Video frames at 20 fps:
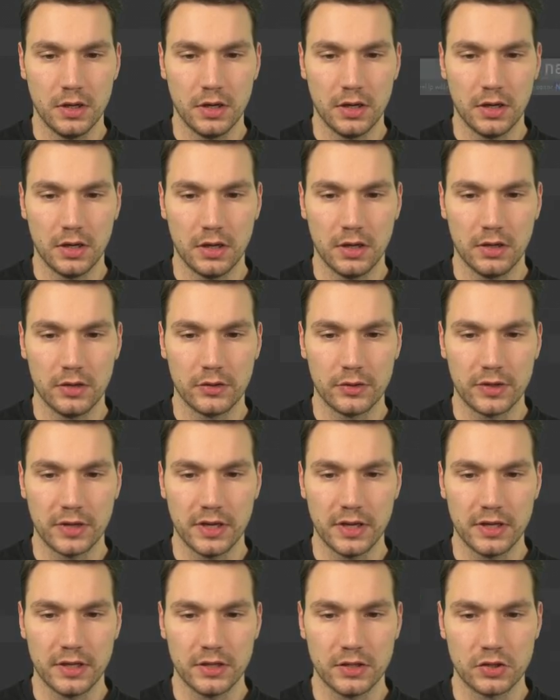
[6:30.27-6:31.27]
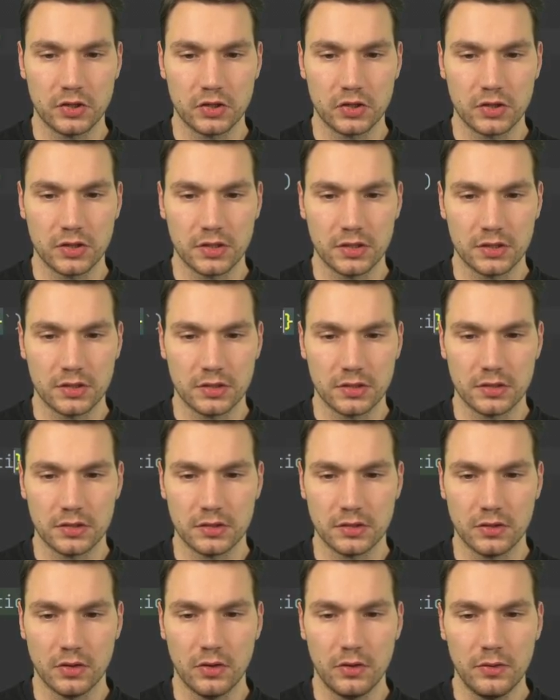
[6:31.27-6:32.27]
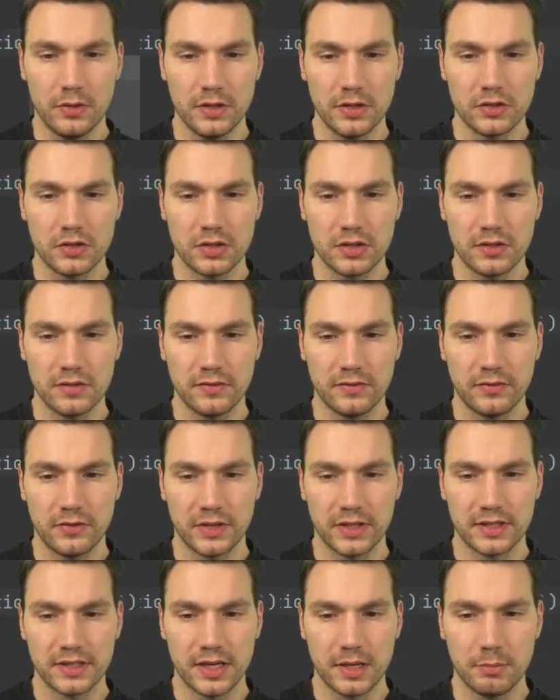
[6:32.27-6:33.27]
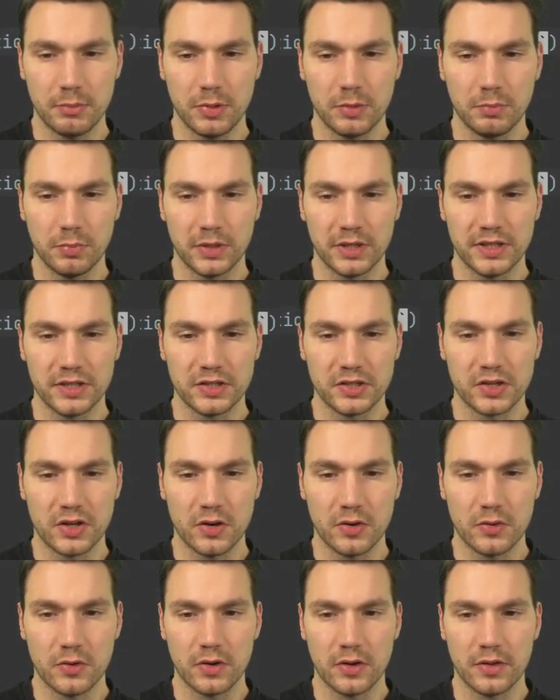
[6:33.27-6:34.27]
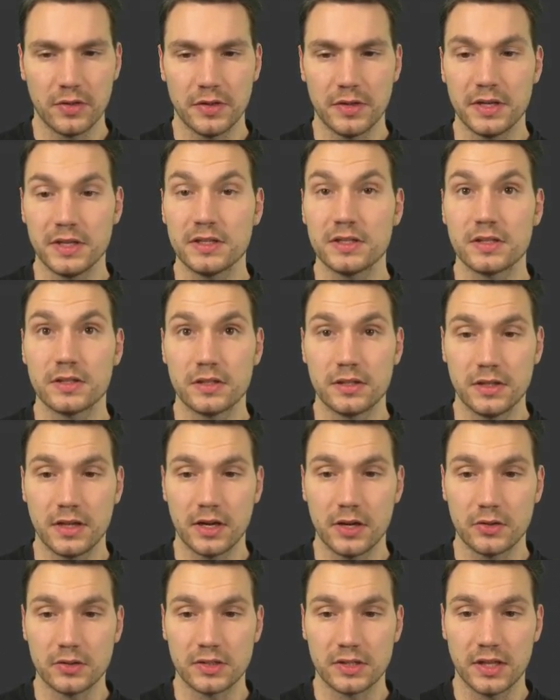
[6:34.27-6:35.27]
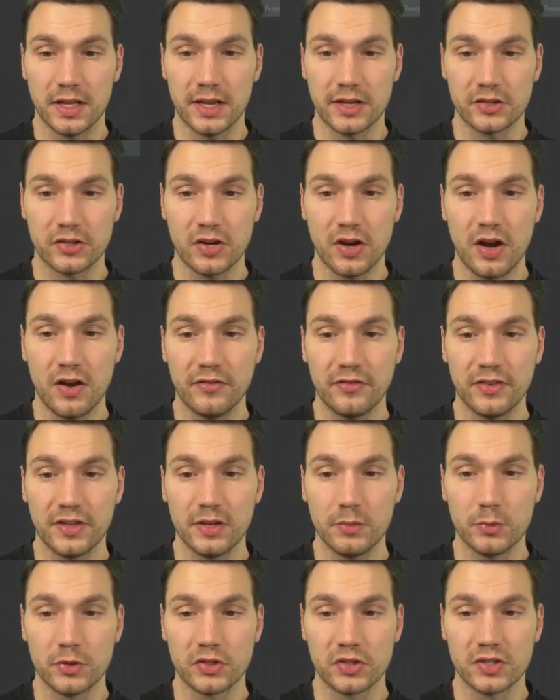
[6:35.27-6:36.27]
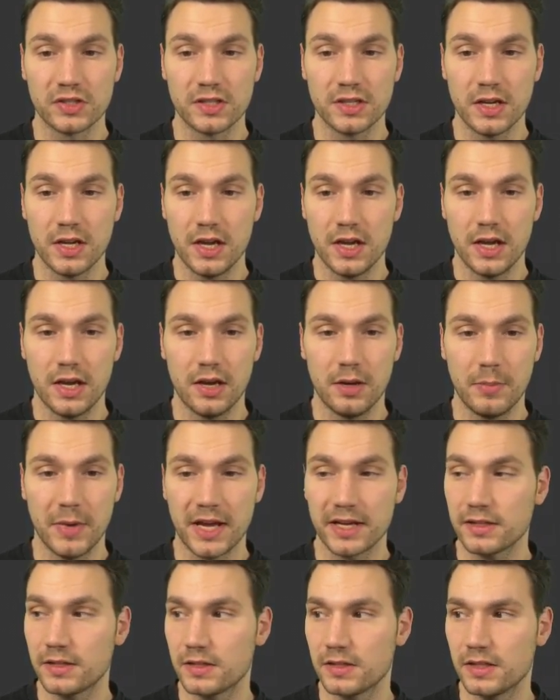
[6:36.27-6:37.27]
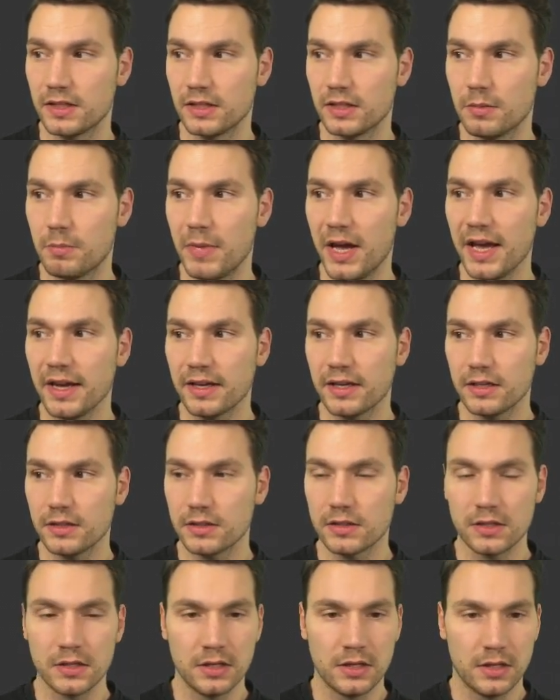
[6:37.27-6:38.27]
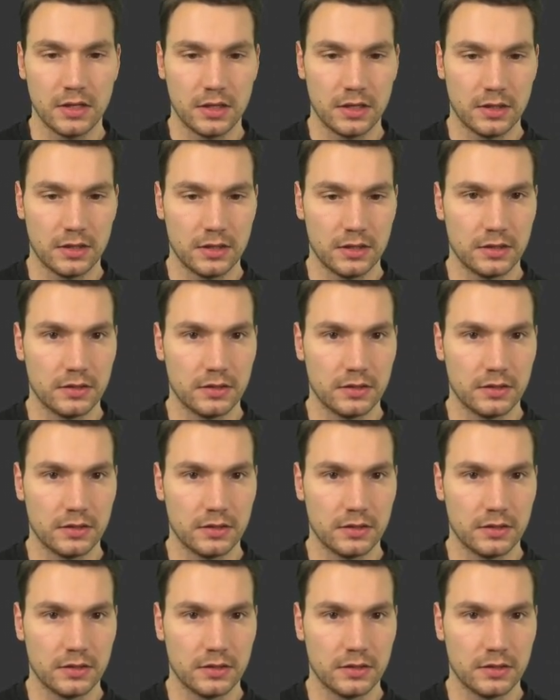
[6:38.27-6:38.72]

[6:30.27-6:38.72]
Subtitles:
location origin, for example, please go on this now /coffee, which is accessing the backend. And